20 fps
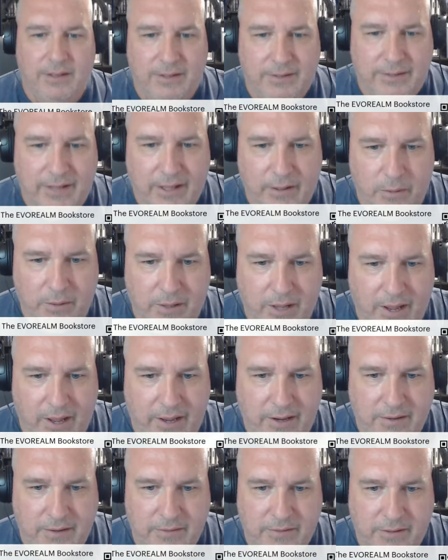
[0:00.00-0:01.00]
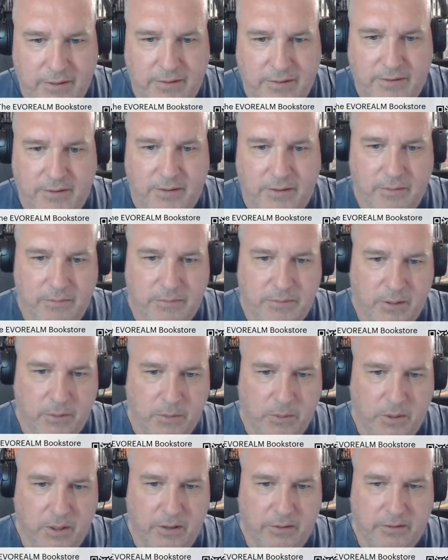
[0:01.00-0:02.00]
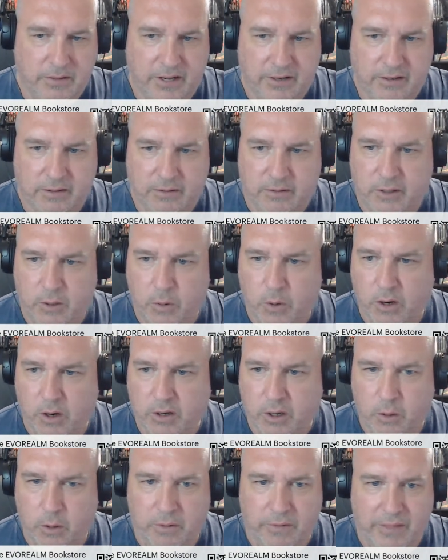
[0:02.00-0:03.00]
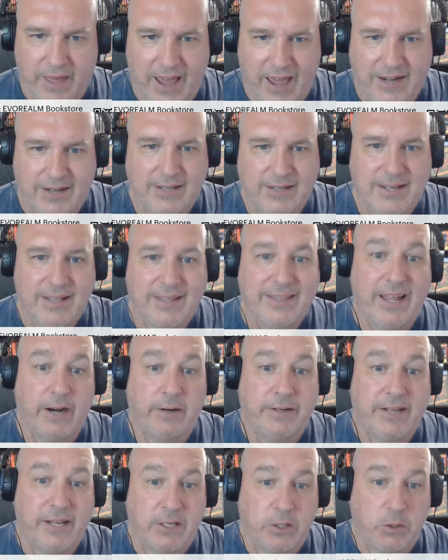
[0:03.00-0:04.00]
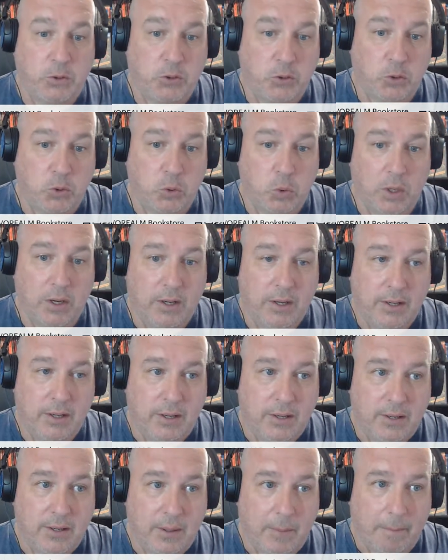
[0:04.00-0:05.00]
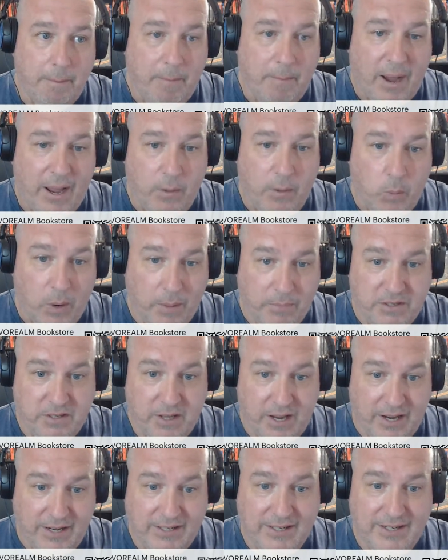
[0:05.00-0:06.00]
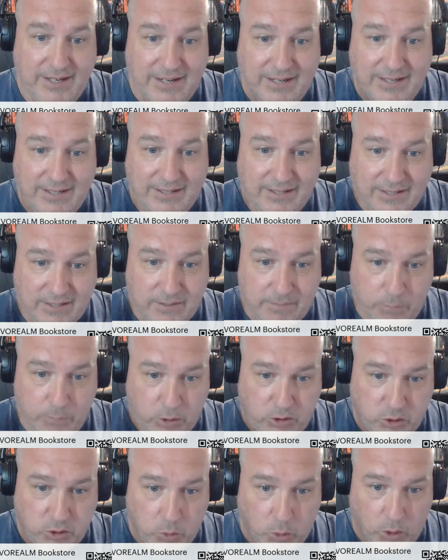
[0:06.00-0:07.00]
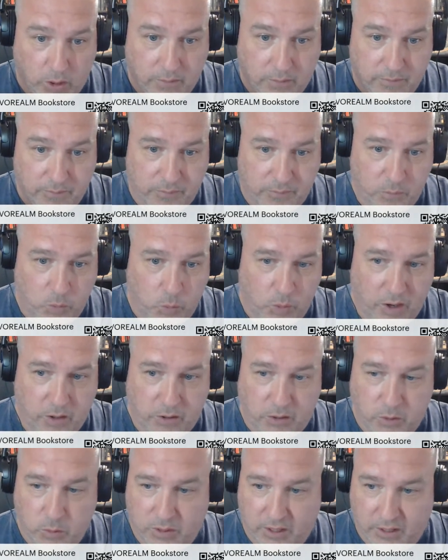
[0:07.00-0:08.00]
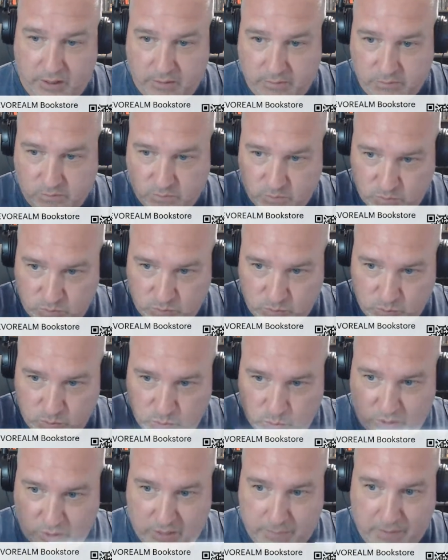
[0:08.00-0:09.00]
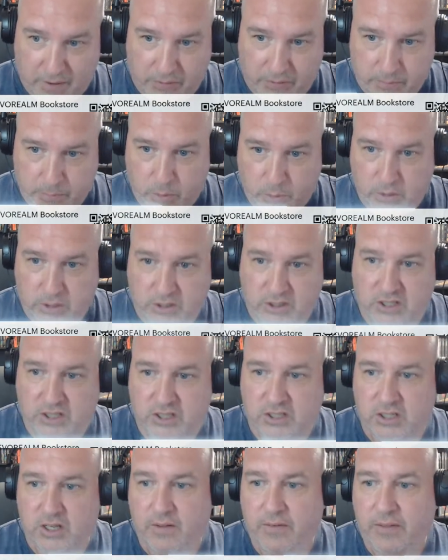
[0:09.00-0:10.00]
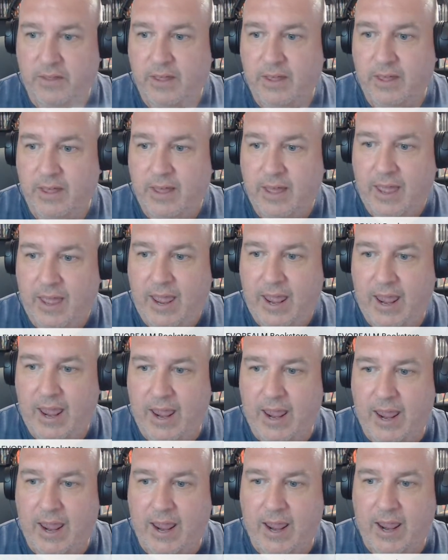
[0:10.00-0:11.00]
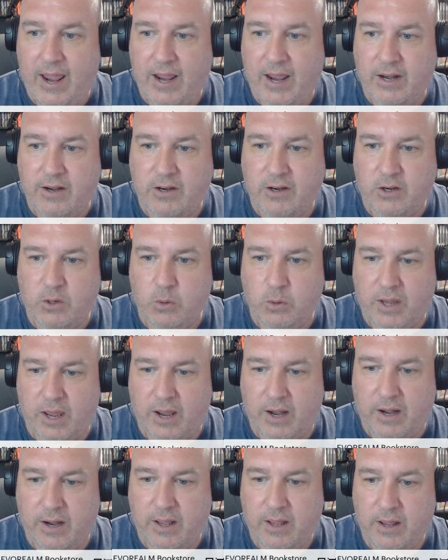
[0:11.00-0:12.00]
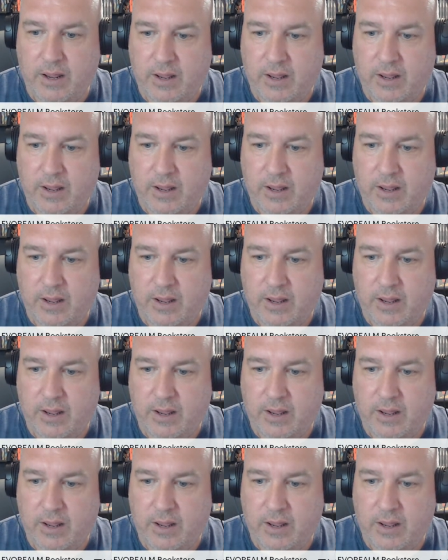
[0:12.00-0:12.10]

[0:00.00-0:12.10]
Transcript: That little guy, you take a QR code of that. That'll take you to my website bookstore, where you can read about the books and you can